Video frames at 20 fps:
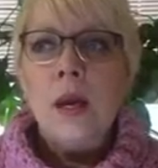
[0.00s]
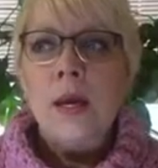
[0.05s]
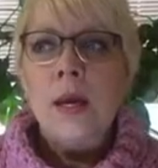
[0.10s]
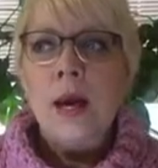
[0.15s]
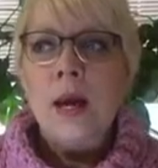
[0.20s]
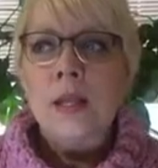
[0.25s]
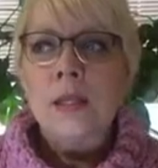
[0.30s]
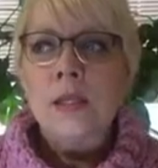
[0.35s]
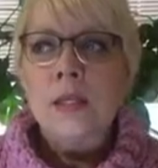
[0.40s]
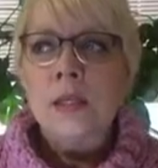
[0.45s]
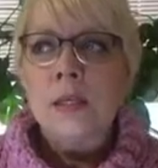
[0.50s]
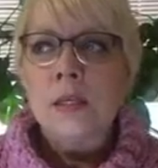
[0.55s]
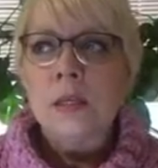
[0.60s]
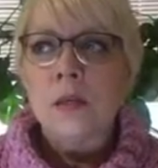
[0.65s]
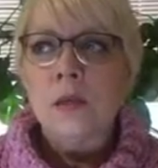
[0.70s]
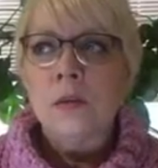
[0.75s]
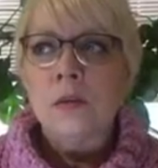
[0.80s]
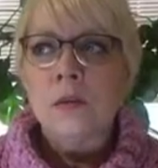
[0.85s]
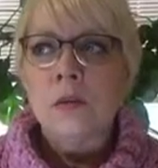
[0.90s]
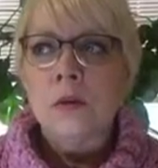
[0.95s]
I got
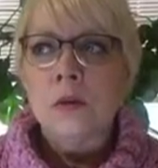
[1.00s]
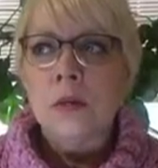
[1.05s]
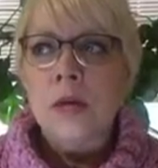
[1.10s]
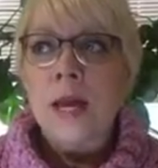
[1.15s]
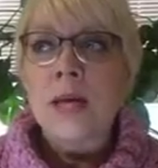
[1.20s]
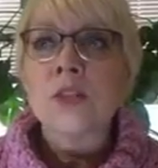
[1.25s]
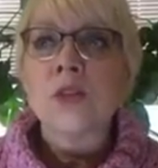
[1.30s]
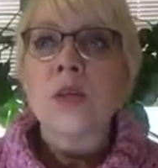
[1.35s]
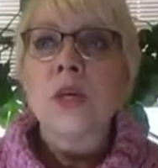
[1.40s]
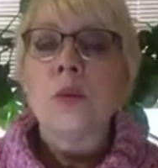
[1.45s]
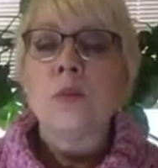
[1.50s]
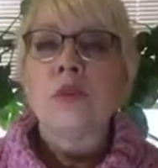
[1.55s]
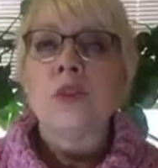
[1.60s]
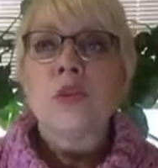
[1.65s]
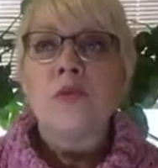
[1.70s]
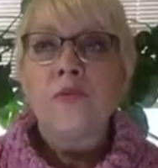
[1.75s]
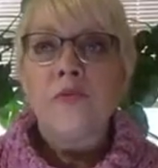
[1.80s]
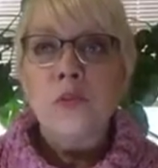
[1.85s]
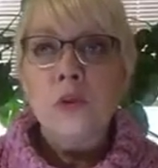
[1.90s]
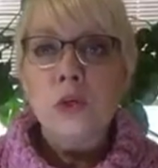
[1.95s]
actually it was
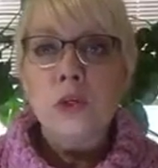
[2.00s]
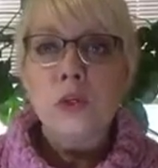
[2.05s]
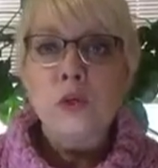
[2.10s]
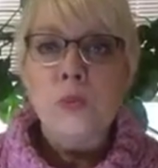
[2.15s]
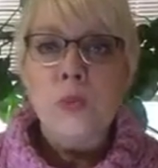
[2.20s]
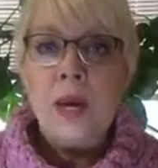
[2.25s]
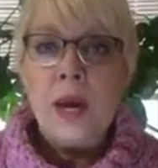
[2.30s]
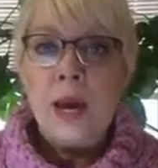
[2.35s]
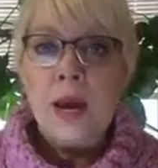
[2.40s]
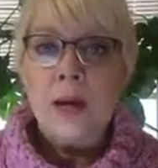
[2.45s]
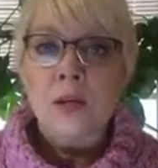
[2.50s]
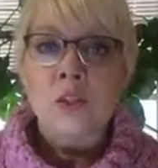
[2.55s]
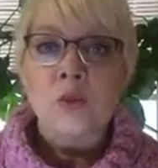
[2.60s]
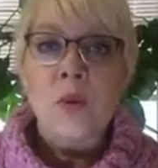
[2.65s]
the first pack,